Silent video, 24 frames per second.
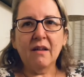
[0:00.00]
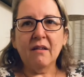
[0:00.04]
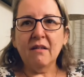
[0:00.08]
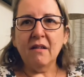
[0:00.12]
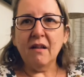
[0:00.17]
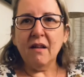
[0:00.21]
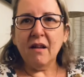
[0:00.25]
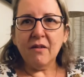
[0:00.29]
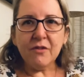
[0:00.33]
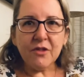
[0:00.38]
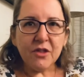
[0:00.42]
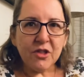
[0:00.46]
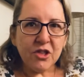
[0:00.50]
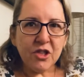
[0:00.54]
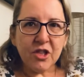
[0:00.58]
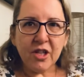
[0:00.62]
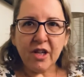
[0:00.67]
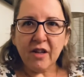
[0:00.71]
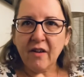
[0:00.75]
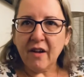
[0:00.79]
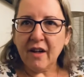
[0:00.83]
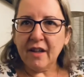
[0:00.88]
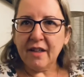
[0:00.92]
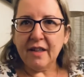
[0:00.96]
Love to
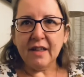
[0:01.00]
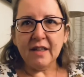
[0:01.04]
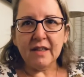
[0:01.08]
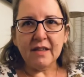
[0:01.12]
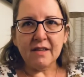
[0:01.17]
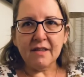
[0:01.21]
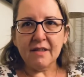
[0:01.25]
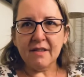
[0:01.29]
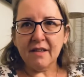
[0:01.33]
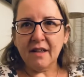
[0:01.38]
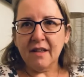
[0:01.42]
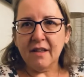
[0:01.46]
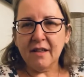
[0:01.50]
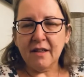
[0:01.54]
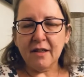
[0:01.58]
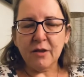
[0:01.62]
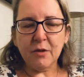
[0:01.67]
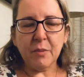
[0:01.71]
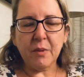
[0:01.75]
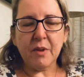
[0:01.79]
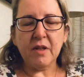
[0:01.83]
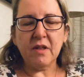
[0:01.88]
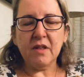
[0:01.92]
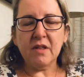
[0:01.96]
share ideas and
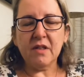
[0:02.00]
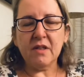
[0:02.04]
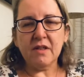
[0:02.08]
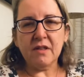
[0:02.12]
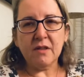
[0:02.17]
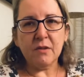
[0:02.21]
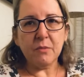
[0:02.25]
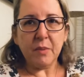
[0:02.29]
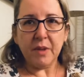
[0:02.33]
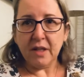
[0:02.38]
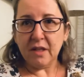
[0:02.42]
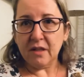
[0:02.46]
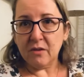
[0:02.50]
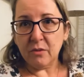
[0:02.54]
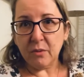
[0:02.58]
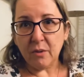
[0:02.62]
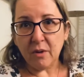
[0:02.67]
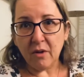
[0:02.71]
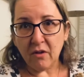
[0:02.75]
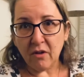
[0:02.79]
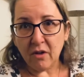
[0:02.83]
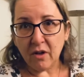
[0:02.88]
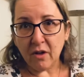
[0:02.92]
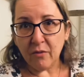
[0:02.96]
experiences because we
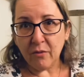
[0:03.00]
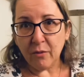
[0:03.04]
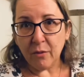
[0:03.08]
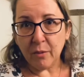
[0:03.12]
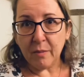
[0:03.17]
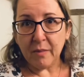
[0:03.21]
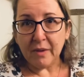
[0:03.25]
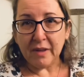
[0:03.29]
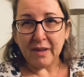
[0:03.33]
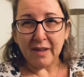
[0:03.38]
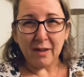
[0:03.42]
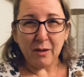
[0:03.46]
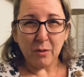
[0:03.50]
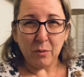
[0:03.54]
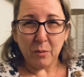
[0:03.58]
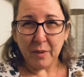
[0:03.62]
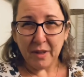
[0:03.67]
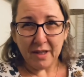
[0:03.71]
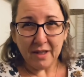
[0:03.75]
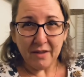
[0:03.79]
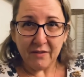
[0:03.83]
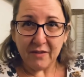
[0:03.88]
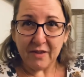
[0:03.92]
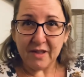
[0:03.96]
all come from a little bit
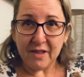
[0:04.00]
of a